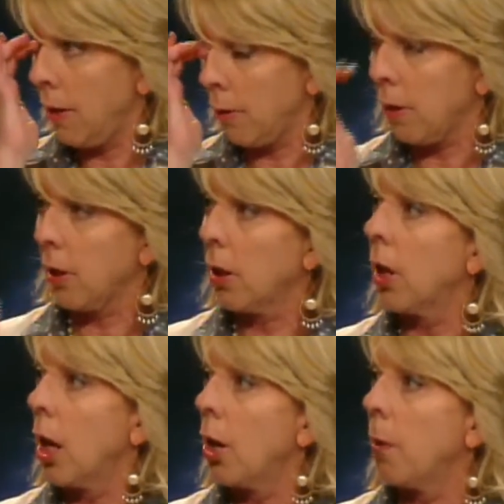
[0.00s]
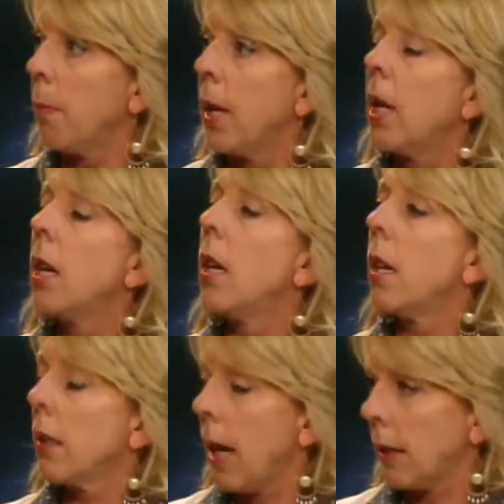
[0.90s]
their current home
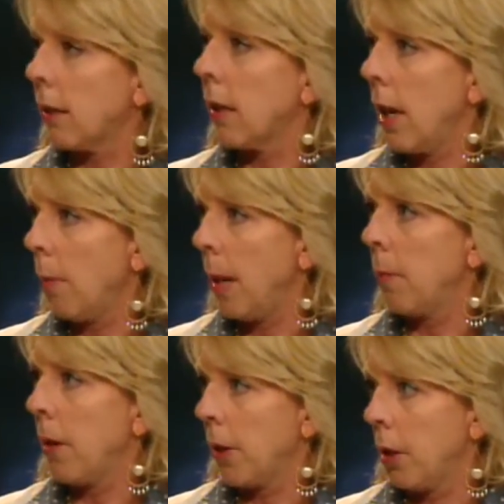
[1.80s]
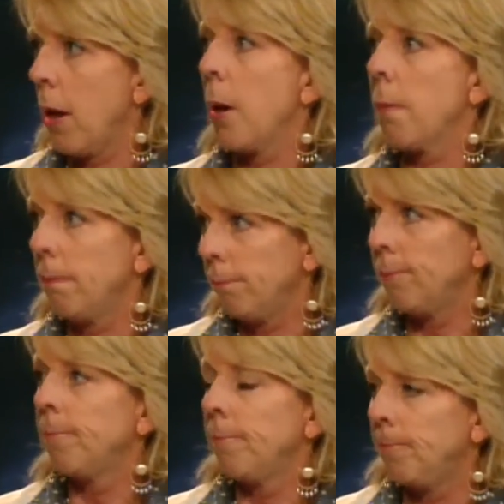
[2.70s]
to act as the down payment on the new home.
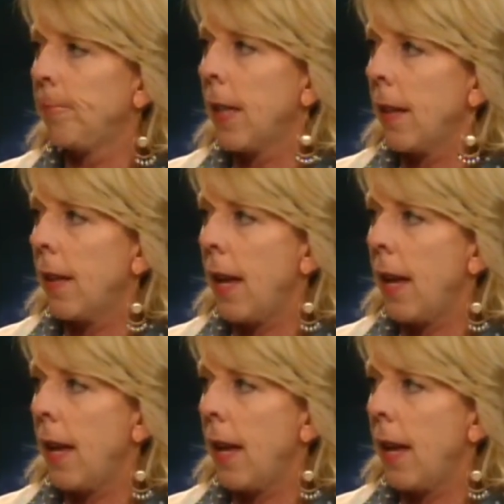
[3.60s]
Yeah. Mm -hmm. Okay.